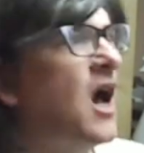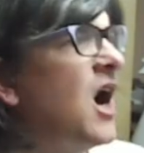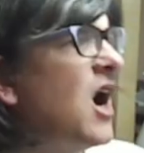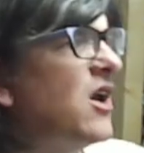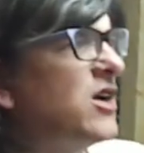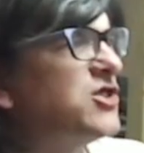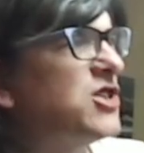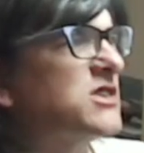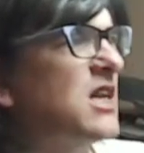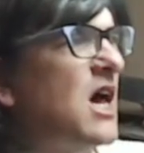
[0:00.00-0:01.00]
And I
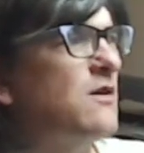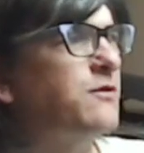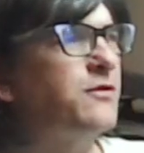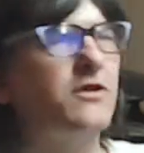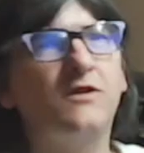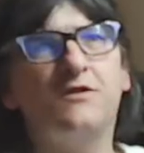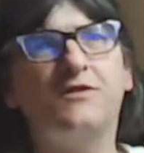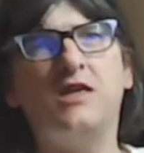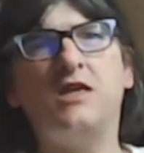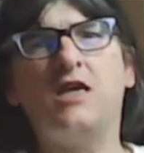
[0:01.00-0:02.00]
just love
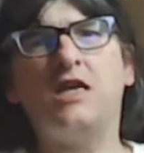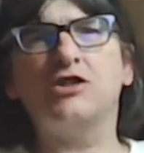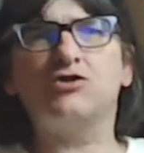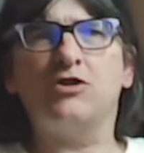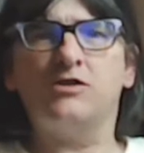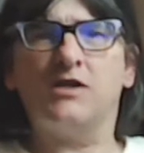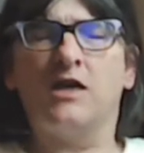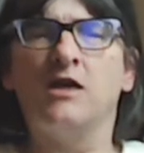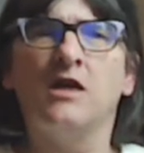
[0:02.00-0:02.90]
the Intruder.